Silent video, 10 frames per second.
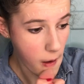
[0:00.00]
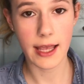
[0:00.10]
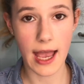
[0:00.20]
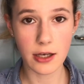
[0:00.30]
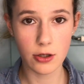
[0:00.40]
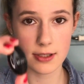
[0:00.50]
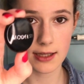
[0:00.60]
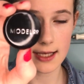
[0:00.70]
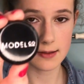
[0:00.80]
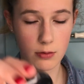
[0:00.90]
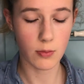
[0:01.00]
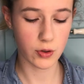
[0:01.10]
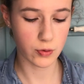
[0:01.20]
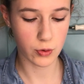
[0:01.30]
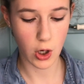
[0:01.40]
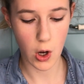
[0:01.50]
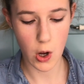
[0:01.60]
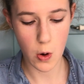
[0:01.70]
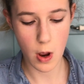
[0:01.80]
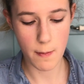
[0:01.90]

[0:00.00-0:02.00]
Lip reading: Again, using this Model Co.